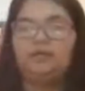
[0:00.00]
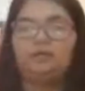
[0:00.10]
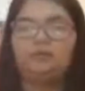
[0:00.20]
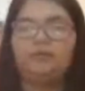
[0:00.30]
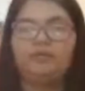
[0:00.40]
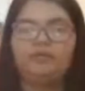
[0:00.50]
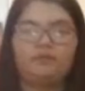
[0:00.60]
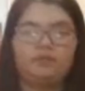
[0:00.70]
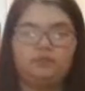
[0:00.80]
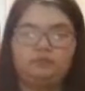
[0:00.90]
We're there
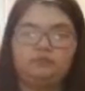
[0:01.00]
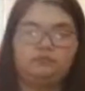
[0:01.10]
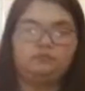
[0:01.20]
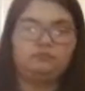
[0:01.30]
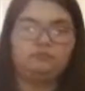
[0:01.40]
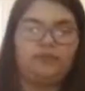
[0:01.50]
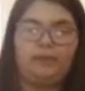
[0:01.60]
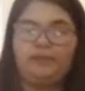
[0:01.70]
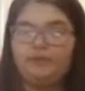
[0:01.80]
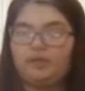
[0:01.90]
for
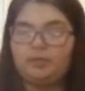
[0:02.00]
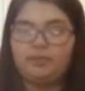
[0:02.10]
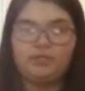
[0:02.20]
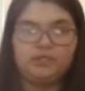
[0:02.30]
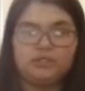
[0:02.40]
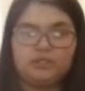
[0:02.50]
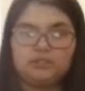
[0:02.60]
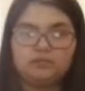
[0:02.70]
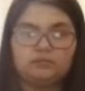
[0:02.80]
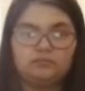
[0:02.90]
maybe 30 minutes,
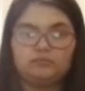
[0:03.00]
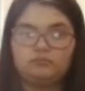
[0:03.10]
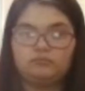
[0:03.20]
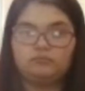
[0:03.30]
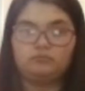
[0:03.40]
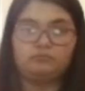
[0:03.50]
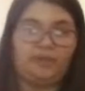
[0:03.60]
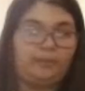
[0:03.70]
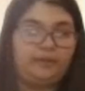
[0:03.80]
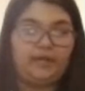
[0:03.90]

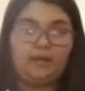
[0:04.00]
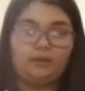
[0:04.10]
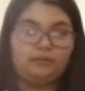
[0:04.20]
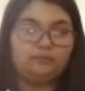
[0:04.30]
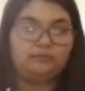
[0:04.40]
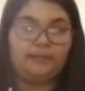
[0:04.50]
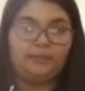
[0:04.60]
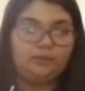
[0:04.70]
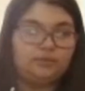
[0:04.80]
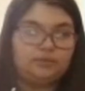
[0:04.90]
maybe an hour at
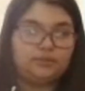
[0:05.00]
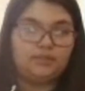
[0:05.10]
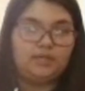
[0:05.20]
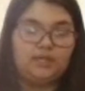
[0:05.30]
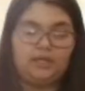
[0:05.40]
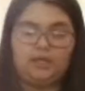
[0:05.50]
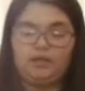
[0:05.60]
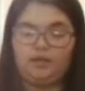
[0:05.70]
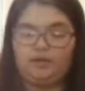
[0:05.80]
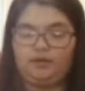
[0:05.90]
most.
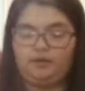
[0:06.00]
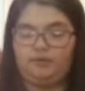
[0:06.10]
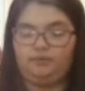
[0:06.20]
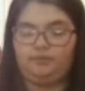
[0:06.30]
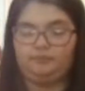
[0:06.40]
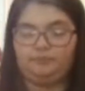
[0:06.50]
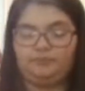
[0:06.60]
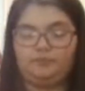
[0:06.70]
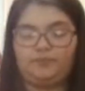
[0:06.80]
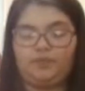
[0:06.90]
Um,
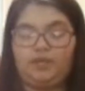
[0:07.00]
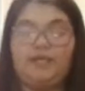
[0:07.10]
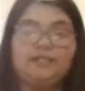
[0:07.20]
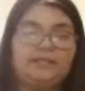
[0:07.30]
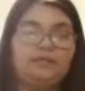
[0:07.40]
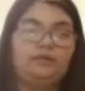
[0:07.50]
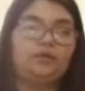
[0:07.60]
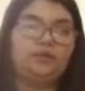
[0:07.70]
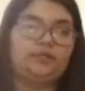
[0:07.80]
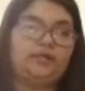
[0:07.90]
I'd say no
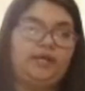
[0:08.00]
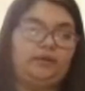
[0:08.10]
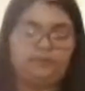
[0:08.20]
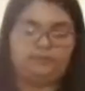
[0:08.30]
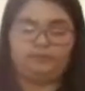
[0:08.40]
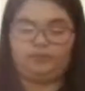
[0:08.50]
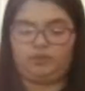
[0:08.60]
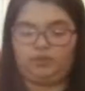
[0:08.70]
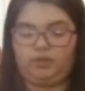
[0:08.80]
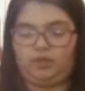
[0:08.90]
longer than an hour.
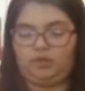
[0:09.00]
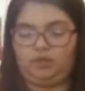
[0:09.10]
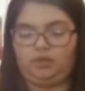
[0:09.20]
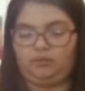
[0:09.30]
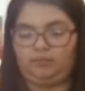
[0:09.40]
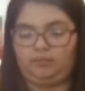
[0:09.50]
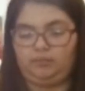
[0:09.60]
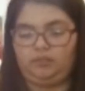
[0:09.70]
Um,